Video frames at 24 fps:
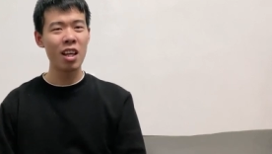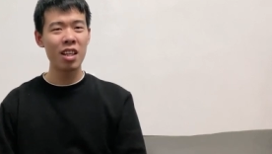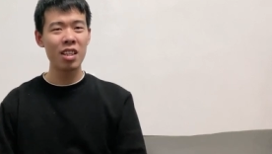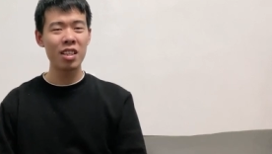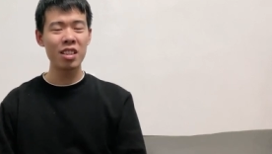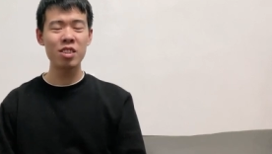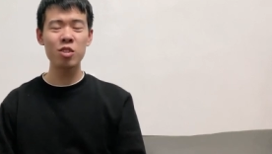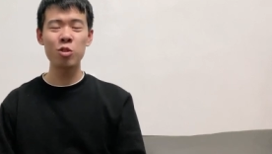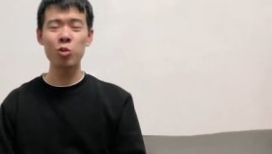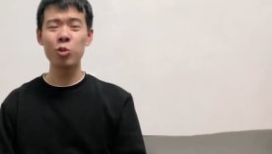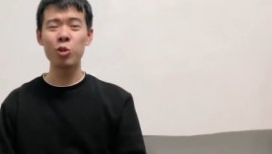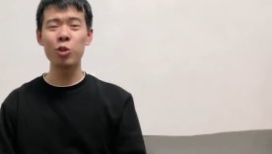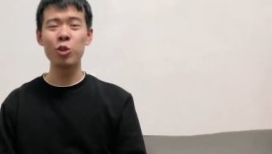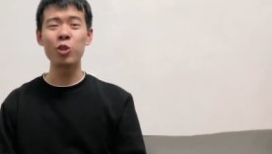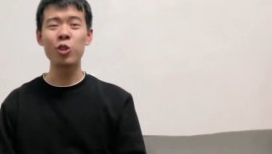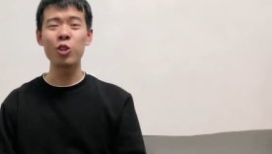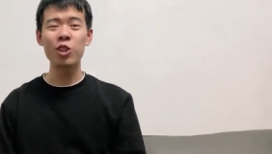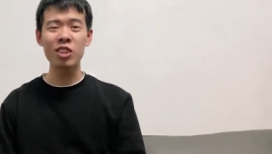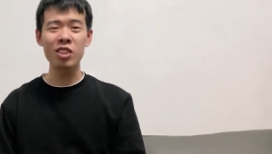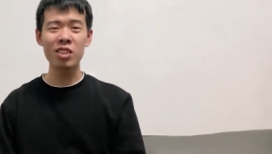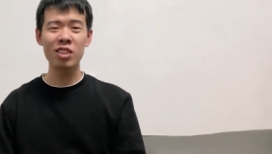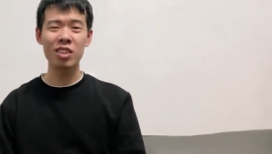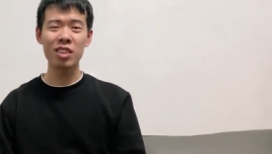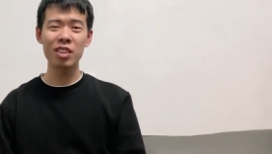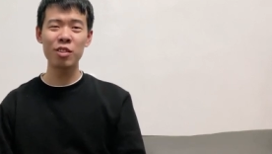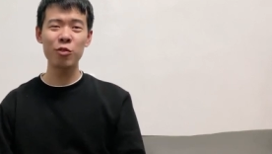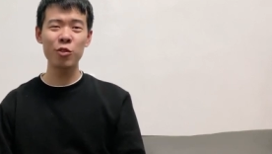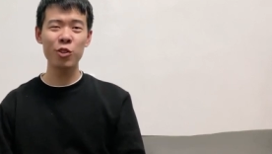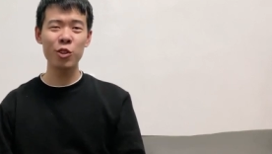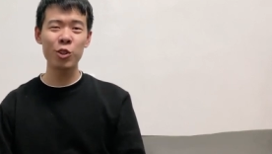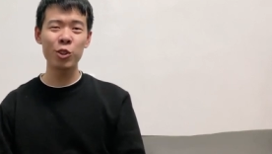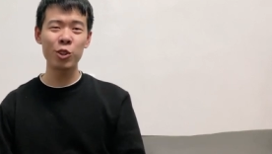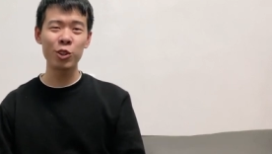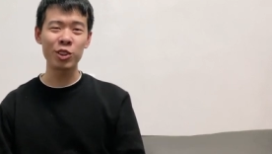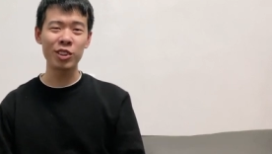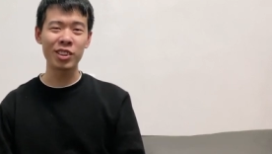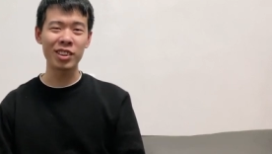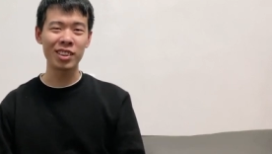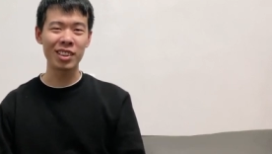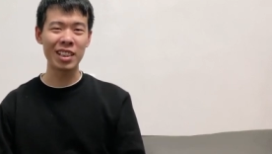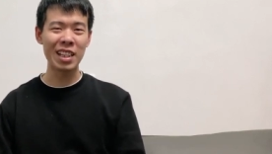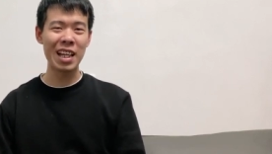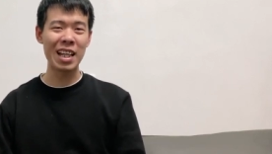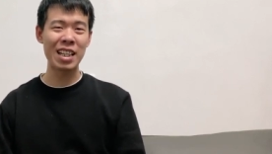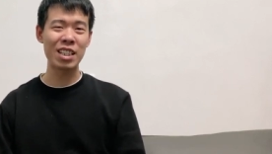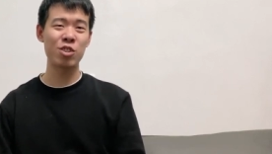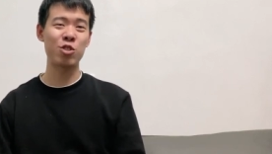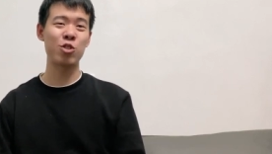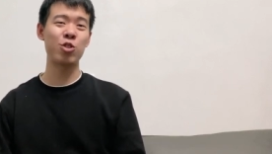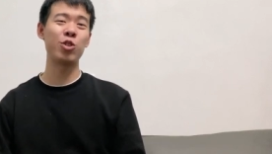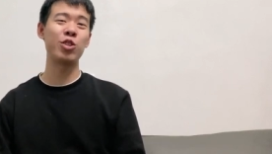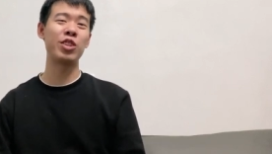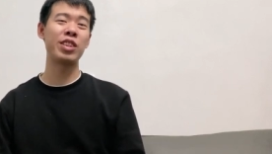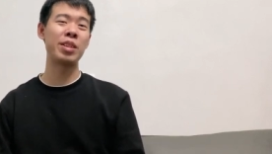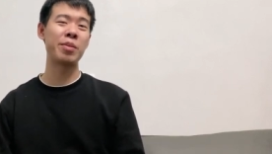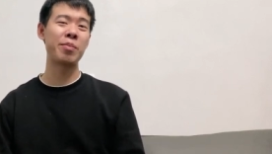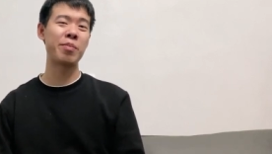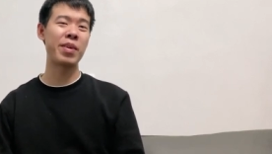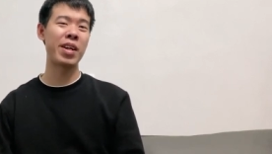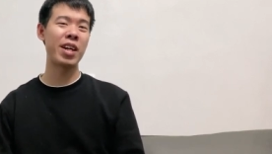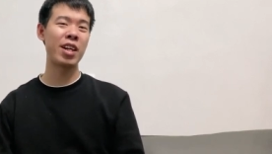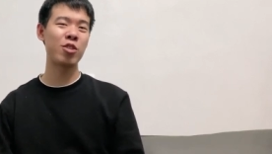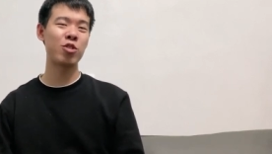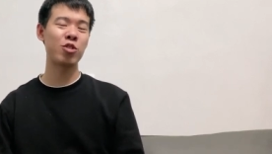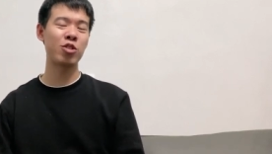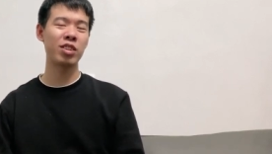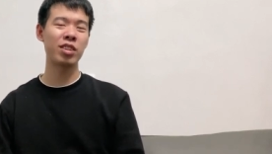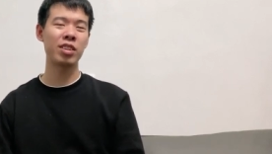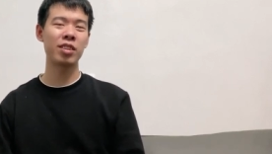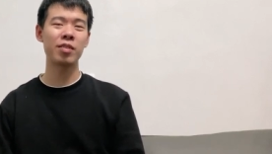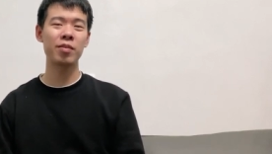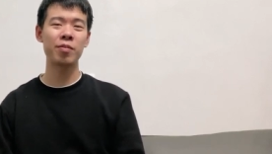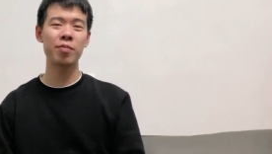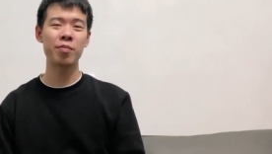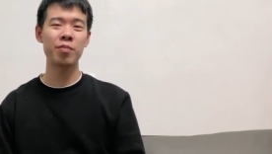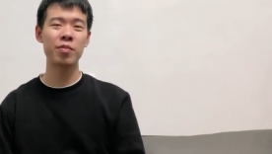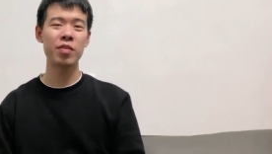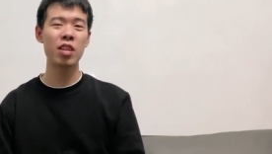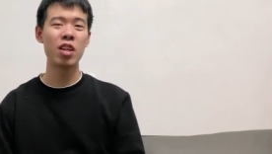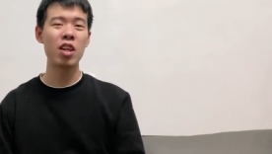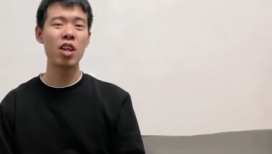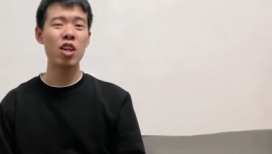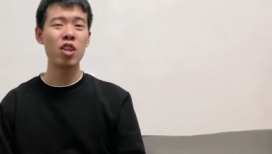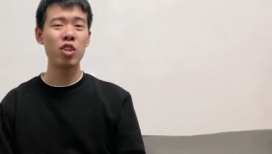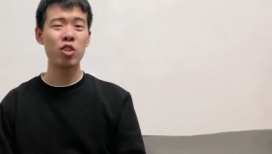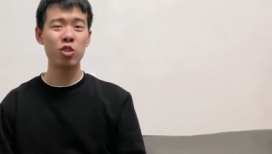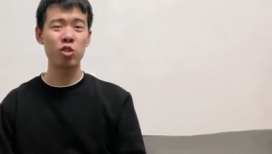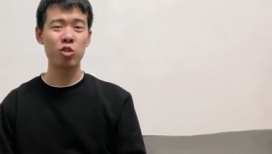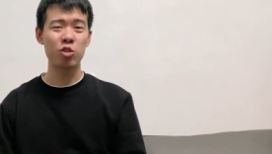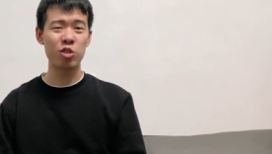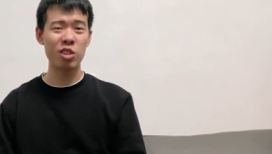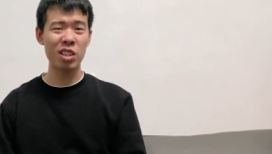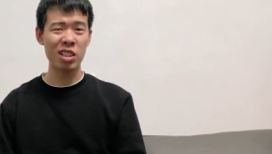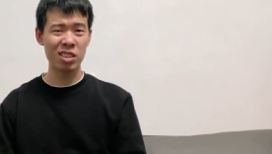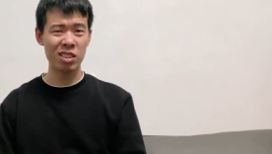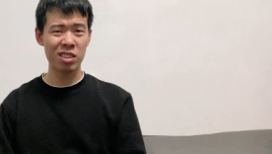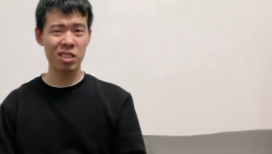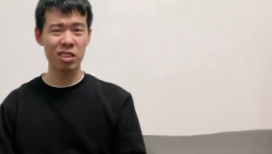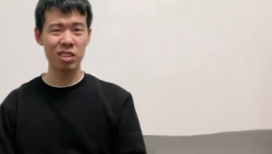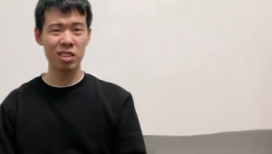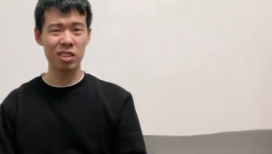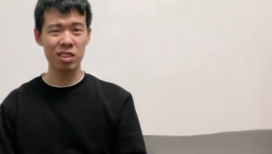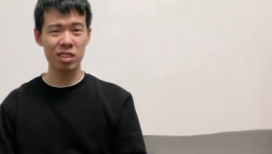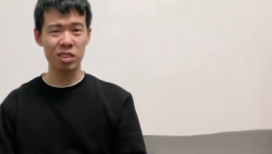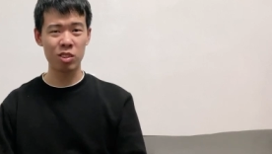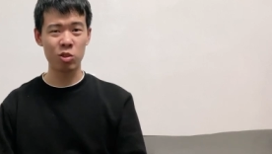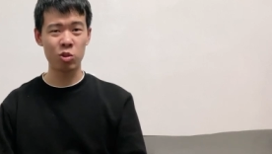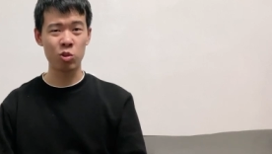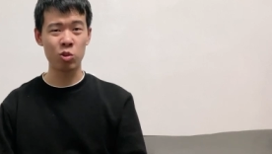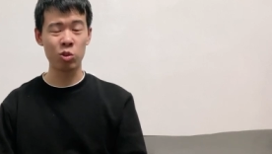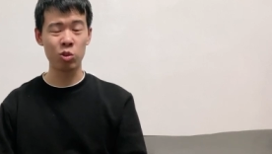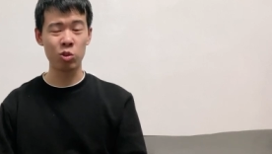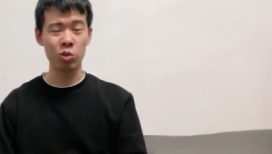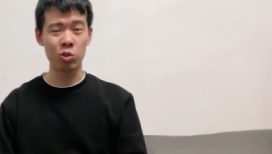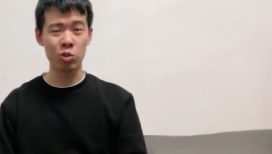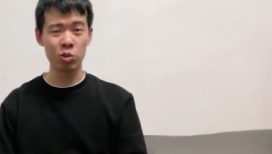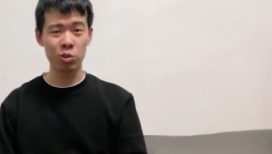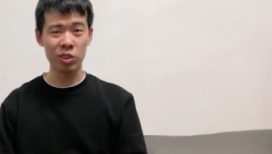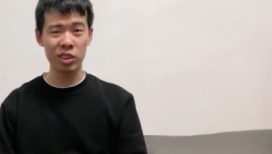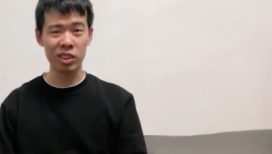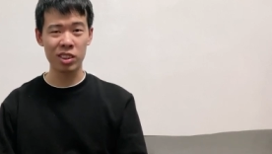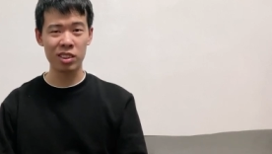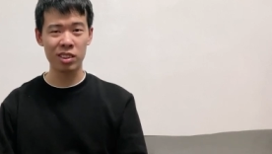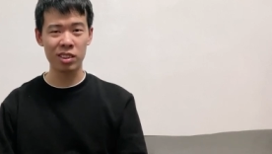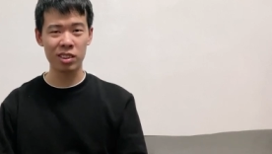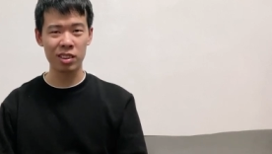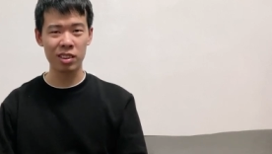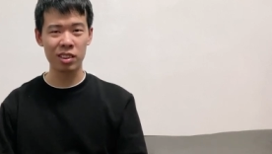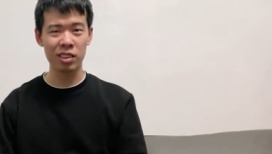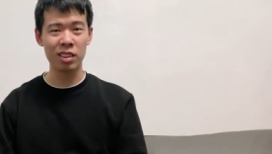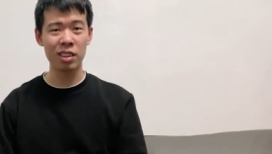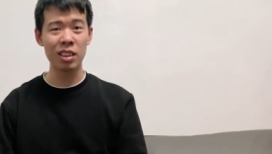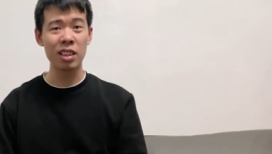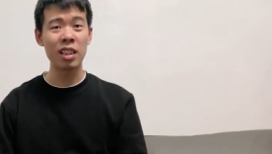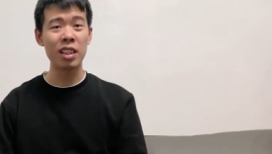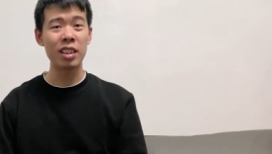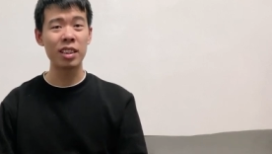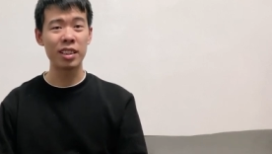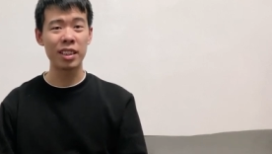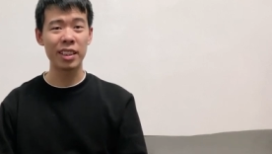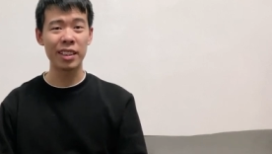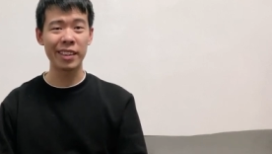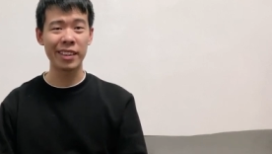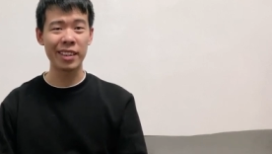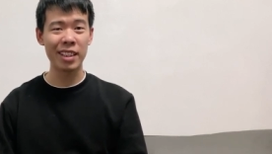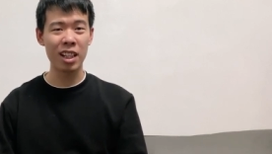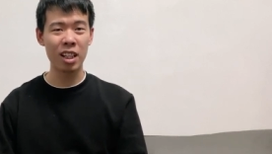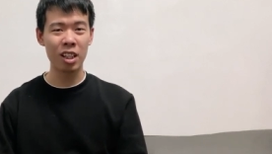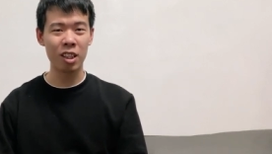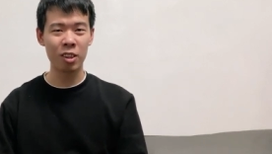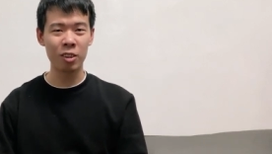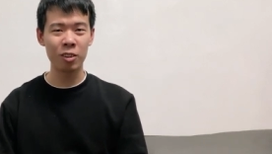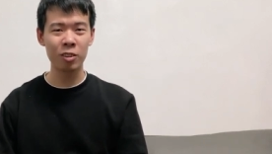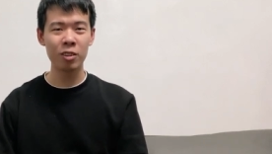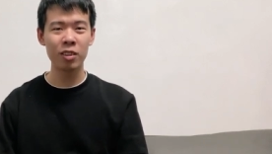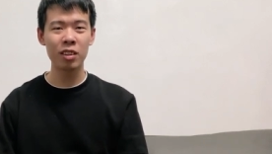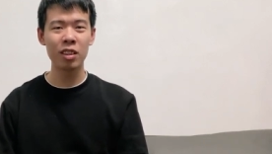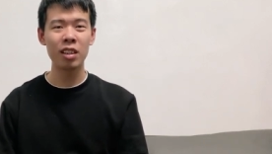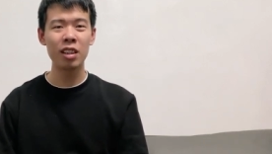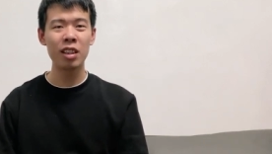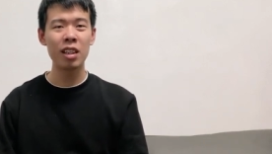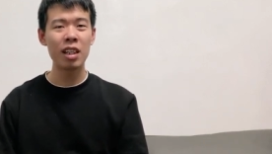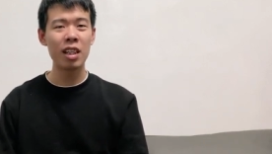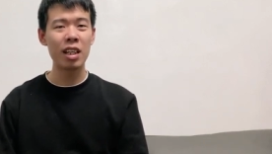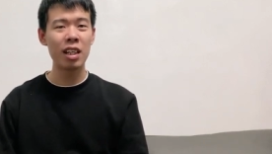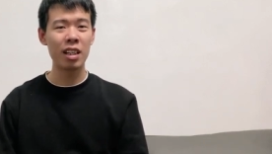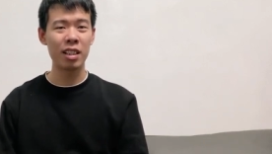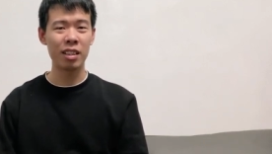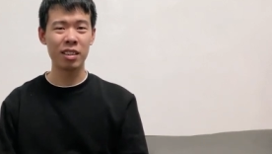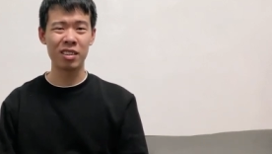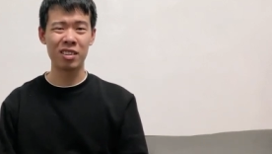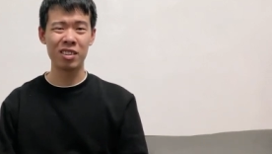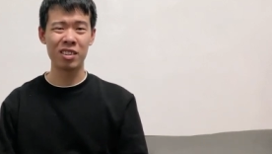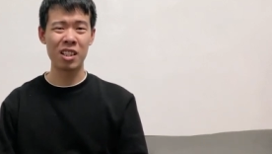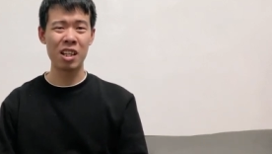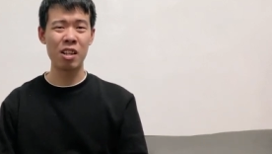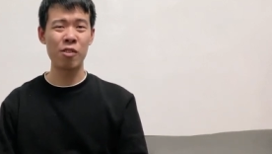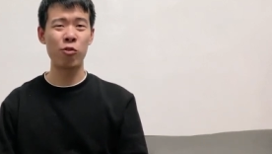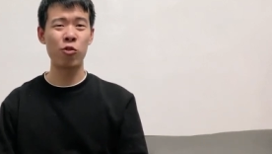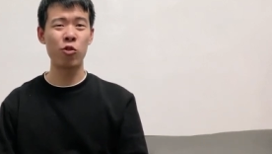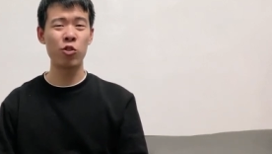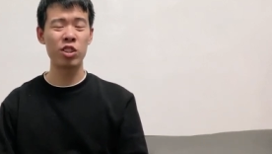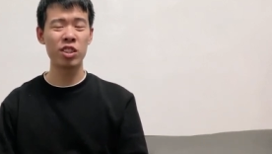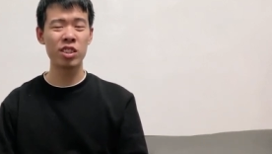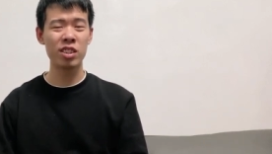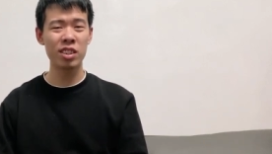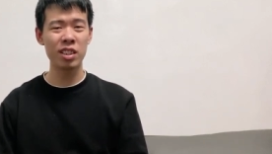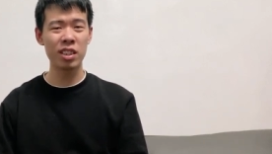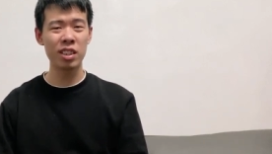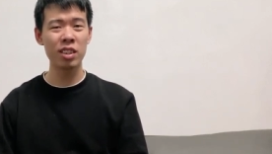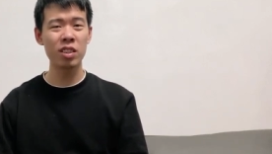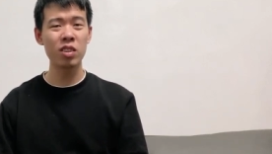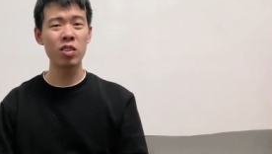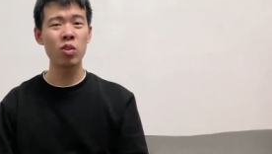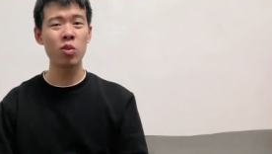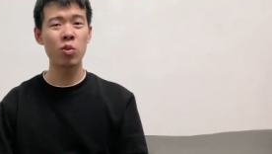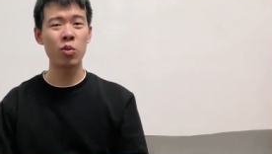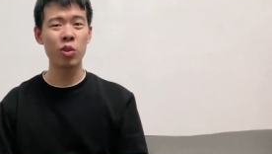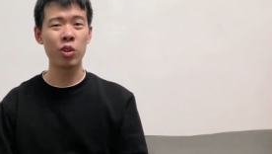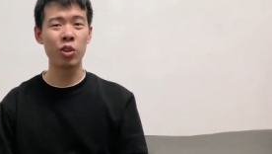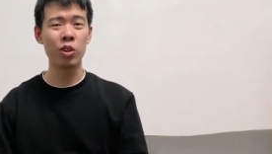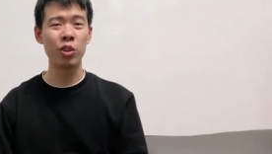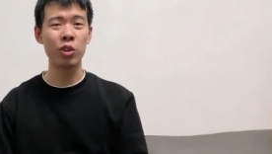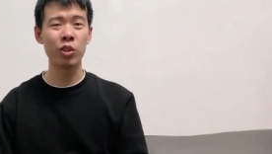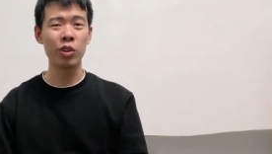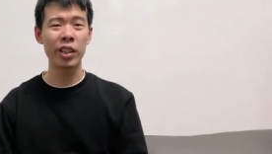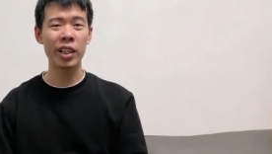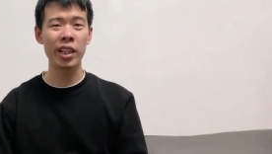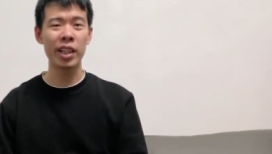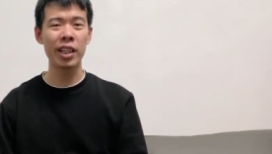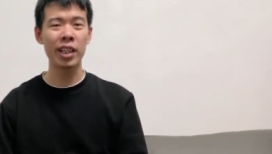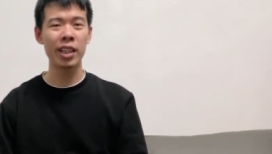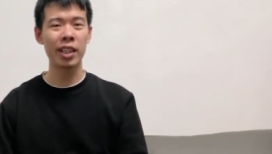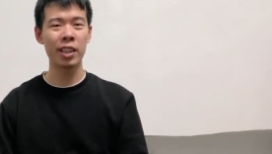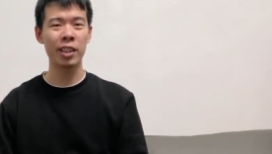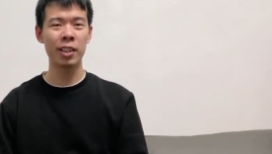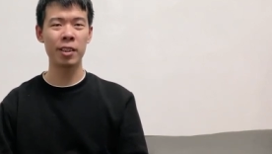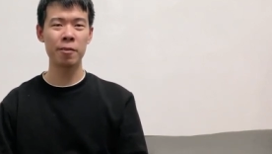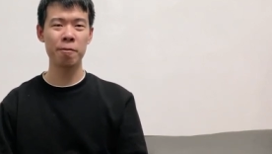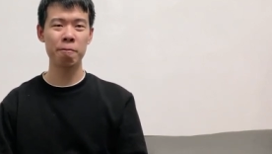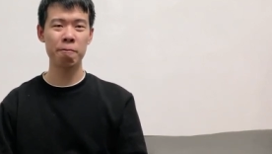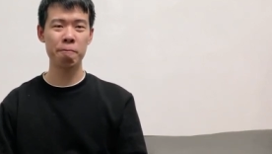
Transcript: It will not difficult as you imagine. You just need to do it uh, in now and everything will okay.